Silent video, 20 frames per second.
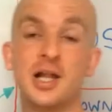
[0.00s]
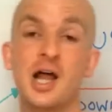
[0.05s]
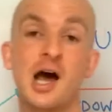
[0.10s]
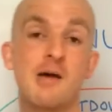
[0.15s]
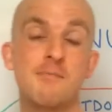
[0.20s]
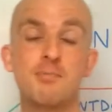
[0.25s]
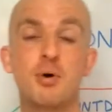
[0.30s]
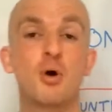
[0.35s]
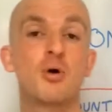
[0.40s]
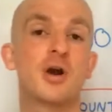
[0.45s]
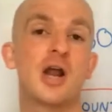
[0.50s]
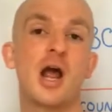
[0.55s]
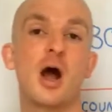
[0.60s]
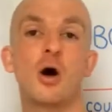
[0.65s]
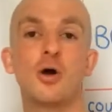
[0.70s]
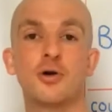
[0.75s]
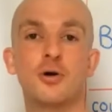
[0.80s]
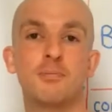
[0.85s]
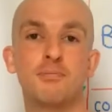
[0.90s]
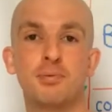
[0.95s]
like putting it
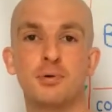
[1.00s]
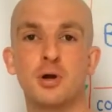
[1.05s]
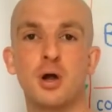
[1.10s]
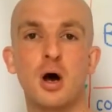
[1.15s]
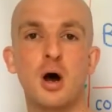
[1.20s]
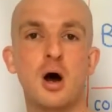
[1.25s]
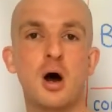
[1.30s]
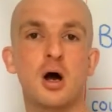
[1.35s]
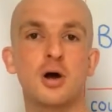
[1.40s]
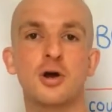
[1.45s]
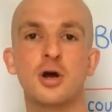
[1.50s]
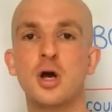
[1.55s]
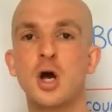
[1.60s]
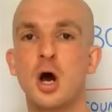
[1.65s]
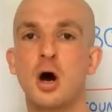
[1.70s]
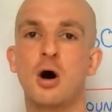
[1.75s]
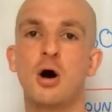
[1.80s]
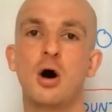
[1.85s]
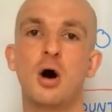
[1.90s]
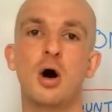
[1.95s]
on a blog
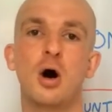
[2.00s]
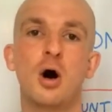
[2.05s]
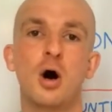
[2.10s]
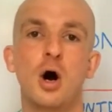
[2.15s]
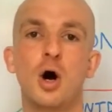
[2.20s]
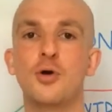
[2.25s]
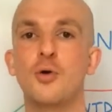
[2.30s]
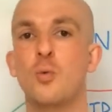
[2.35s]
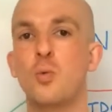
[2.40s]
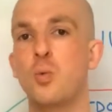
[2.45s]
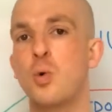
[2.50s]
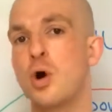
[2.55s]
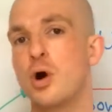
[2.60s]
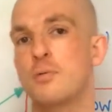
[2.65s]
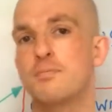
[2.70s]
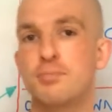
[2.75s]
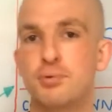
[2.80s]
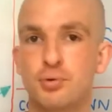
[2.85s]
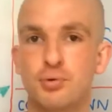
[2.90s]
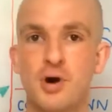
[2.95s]
or on a
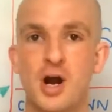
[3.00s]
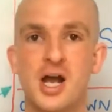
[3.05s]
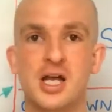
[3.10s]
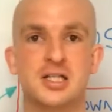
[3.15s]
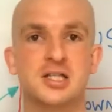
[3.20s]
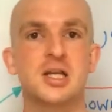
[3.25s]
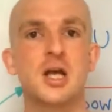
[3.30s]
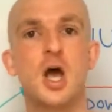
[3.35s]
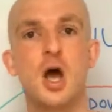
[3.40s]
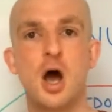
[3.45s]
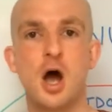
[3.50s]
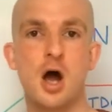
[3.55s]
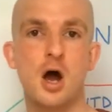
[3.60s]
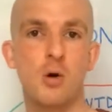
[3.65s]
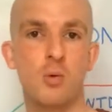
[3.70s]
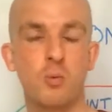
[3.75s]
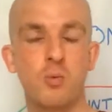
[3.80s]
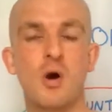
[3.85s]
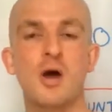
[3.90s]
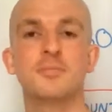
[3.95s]
WordPress
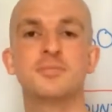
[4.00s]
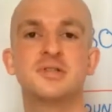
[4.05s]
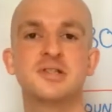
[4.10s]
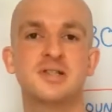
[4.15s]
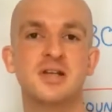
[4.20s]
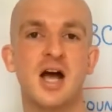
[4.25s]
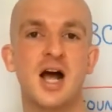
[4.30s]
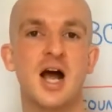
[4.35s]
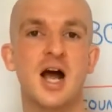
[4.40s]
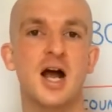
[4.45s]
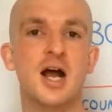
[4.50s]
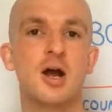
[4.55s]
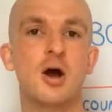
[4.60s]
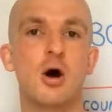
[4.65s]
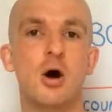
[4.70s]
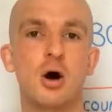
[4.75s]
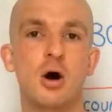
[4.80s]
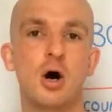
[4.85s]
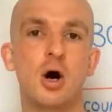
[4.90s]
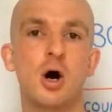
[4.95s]
website,
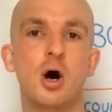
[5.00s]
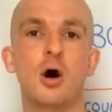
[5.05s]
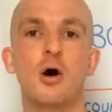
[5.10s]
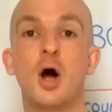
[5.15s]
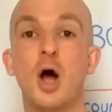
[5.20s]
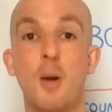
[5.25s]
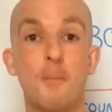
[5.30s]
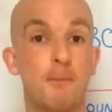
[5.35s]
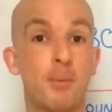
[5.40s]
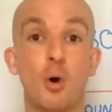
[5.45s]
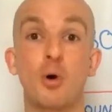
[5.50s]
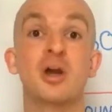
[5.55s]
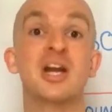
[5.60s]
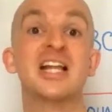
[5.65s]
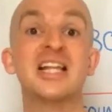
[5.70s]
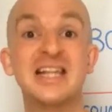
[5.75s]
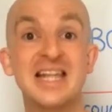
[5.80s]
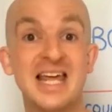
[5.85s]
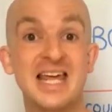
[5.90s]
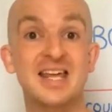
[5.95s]
or putting a
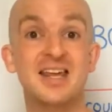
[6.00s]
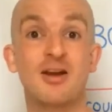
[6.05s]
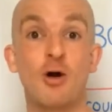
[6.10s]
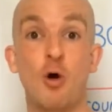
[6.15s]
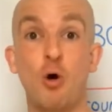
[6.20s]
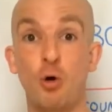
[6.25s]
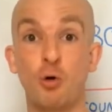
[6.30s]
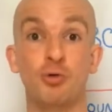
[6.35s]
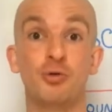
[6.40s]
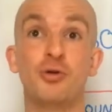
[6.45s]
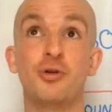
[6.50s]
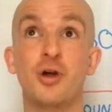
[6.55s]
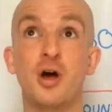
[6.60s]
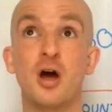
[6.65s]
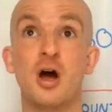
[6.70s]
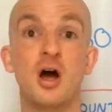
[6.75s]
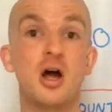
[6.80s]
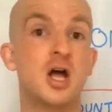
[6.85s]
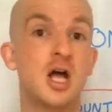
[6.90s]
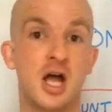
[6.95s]
link
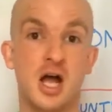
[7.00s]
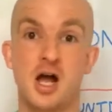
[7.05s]
under